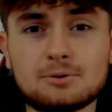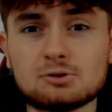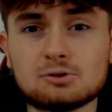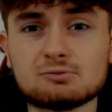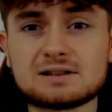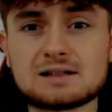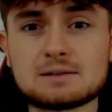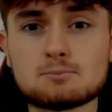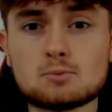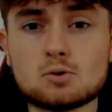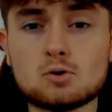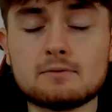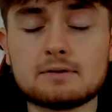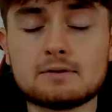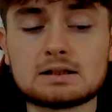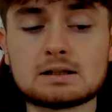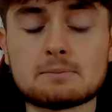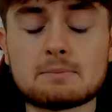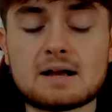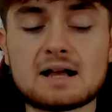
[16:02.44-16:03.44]
not really
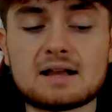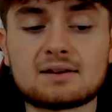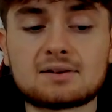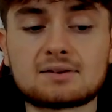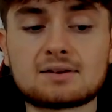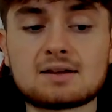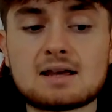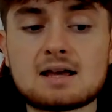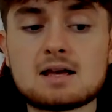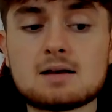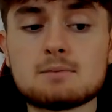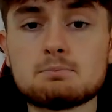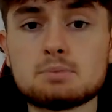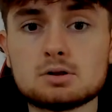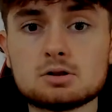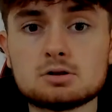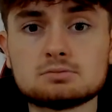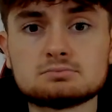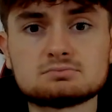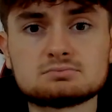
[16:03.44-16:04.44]
moving the best,
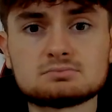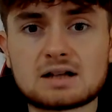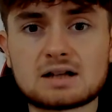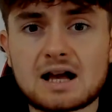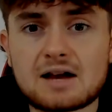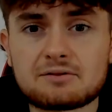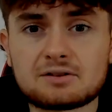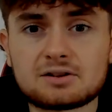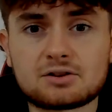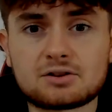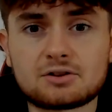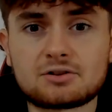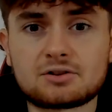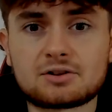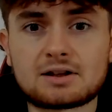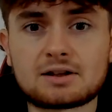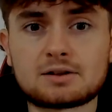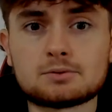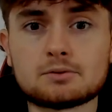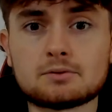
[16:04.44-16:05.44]
but having
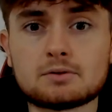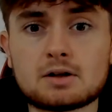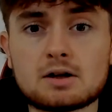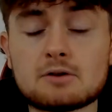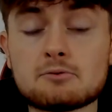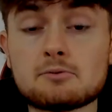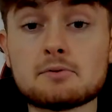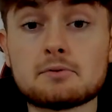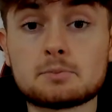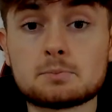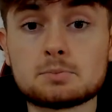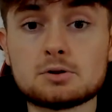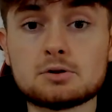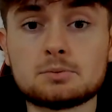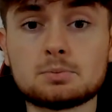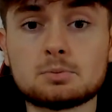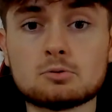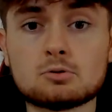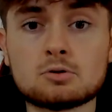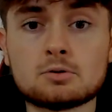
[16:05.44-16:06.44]
success with a
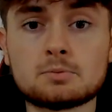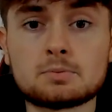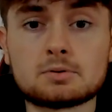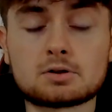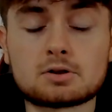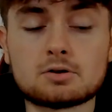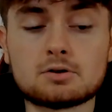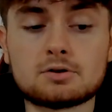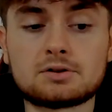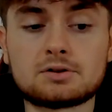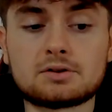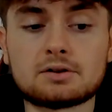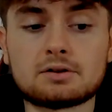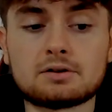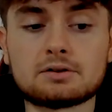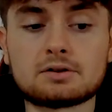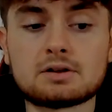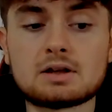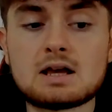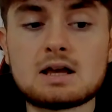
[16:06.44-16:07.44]
beautiful uppercut,
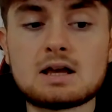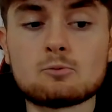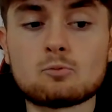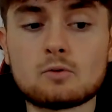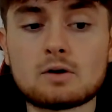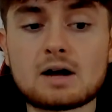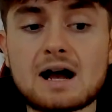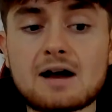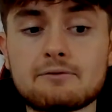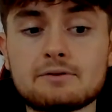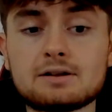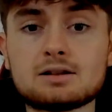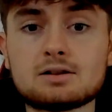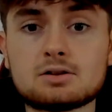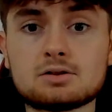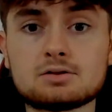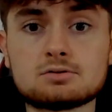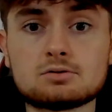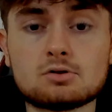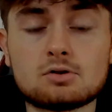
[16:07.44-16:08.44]
and having
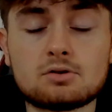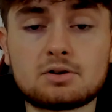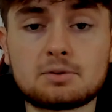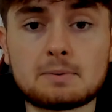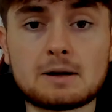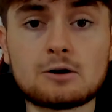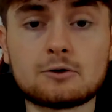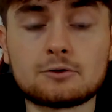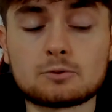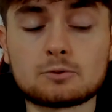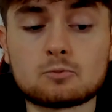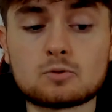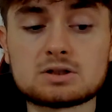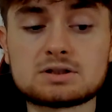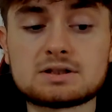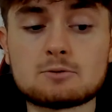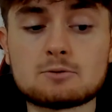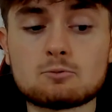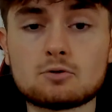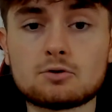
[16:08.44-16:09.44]
good spells in
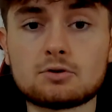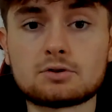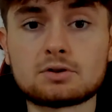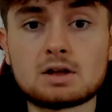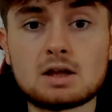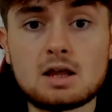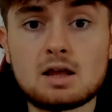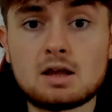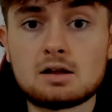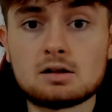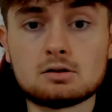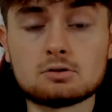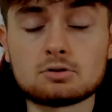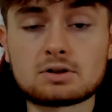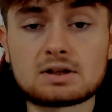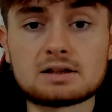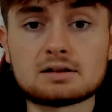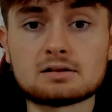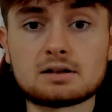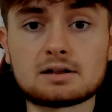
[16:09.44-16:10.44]
which he was
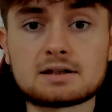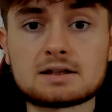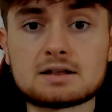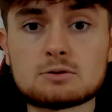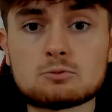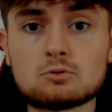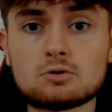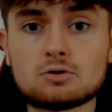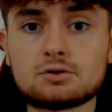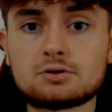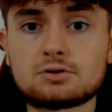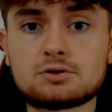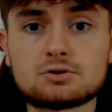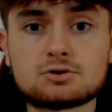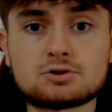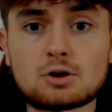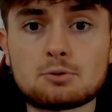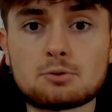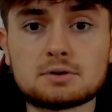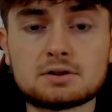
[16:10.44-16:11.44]
looking like he was
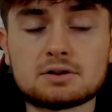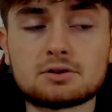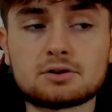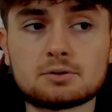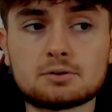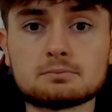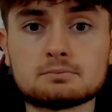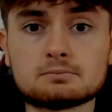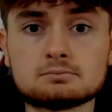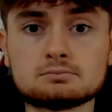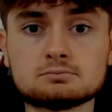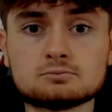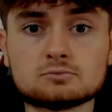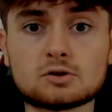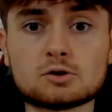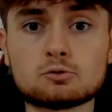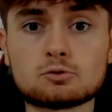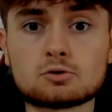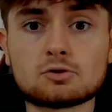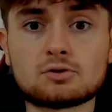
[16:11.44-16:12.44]
showing some
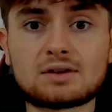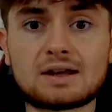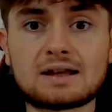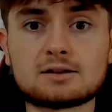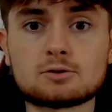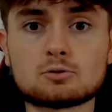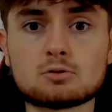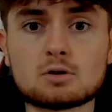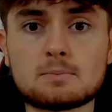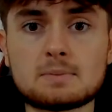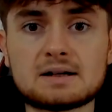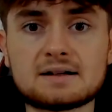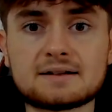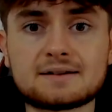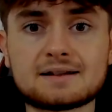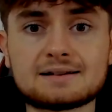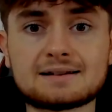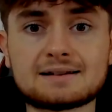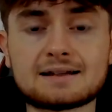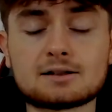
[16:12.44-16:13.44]
real good technical
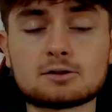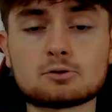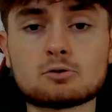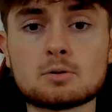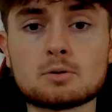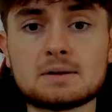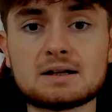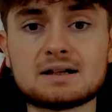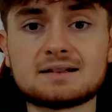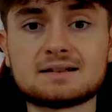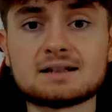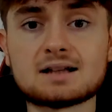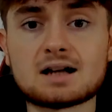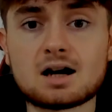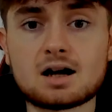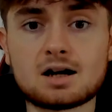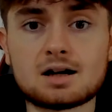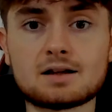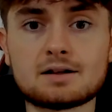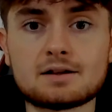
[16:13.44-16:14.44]
ability
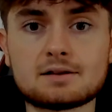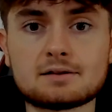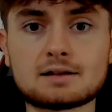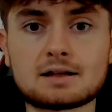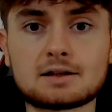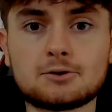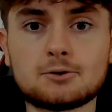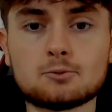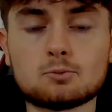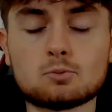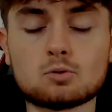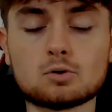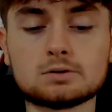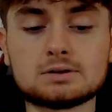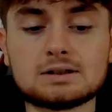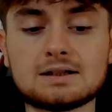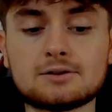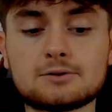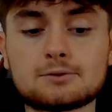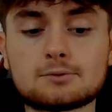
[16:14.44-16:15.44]
higher than that of
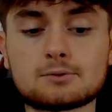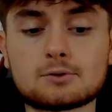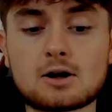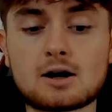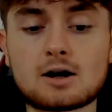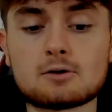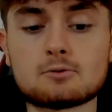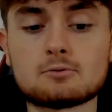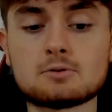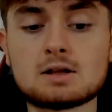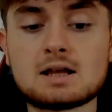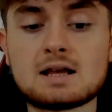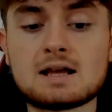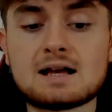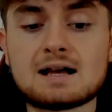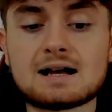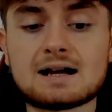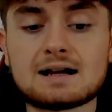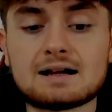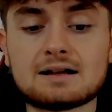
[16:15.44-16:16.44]
Wardley's throughout.
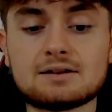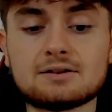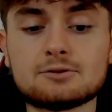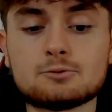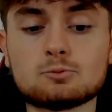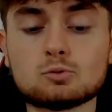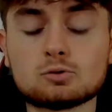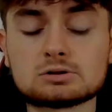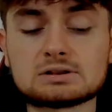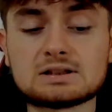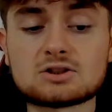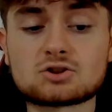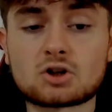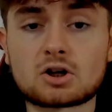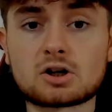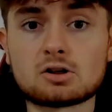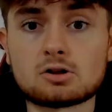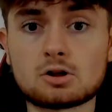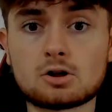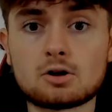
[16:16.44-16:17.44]
And Wardley
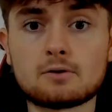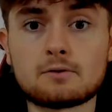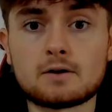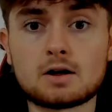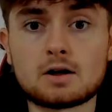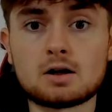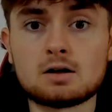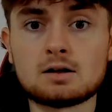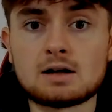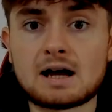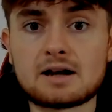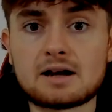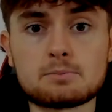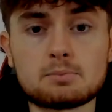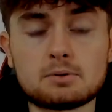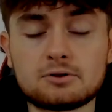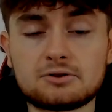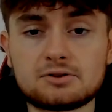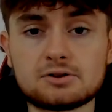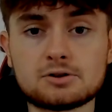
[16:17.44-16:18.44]
showed a lot of heart, had a
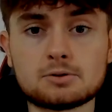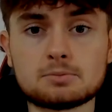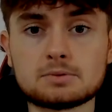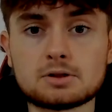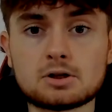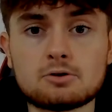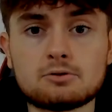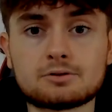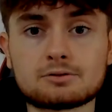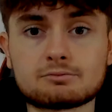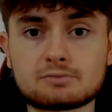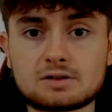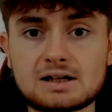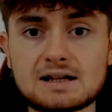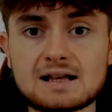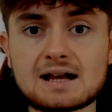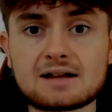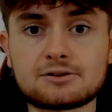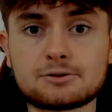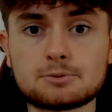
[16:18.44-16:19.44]
busted up nose, and
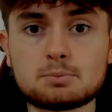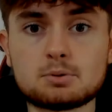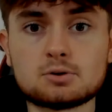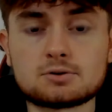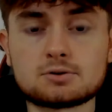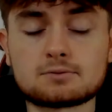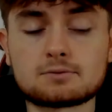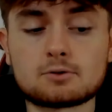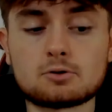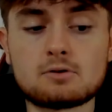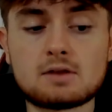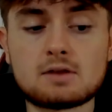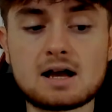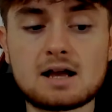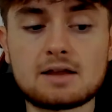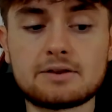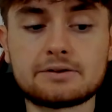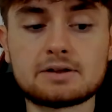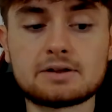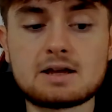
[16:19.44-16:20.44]
really had to push through
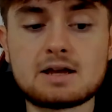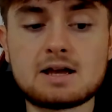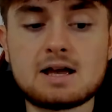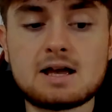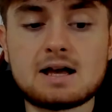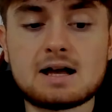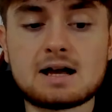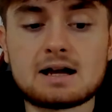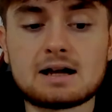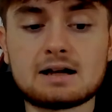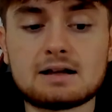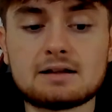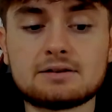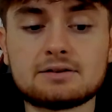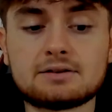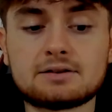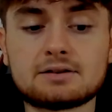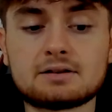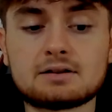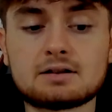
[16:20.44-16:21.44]
that.
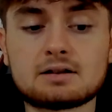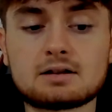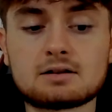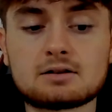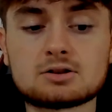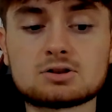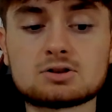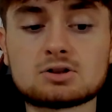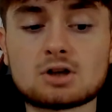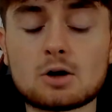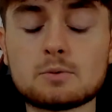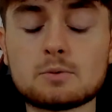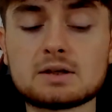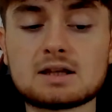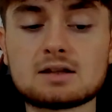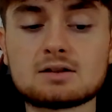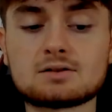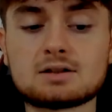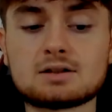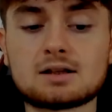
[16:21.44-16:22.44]
And going
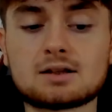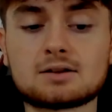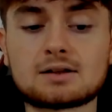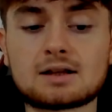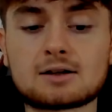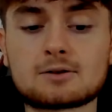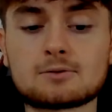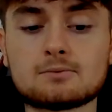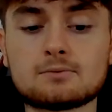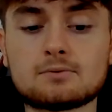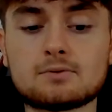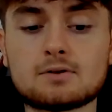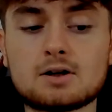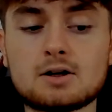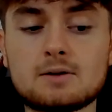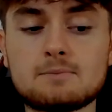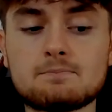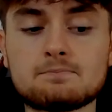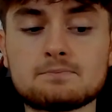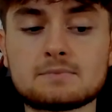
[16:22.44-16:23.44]
into this second
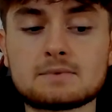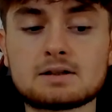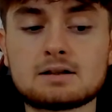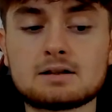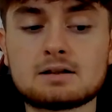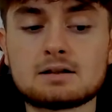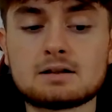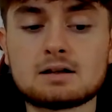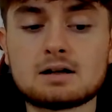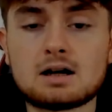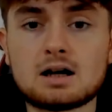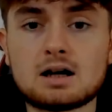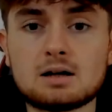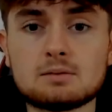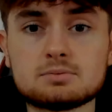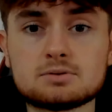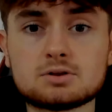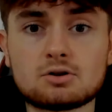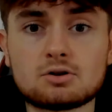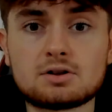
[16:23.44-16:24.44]
fight,
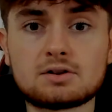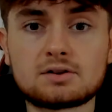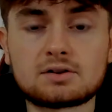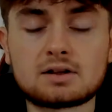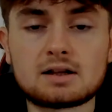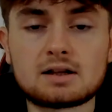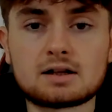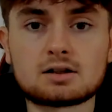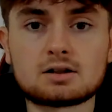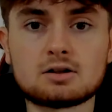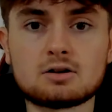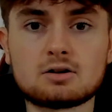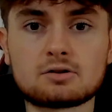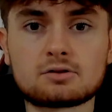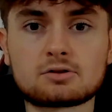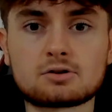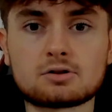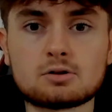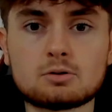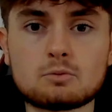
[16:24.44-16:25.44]
I'm gonna say that
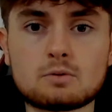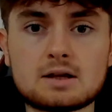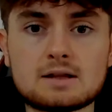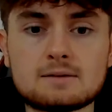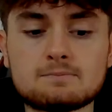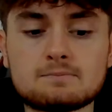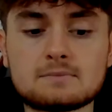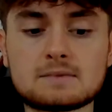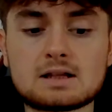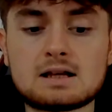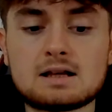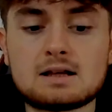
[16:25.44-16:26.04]
Clark's gonna win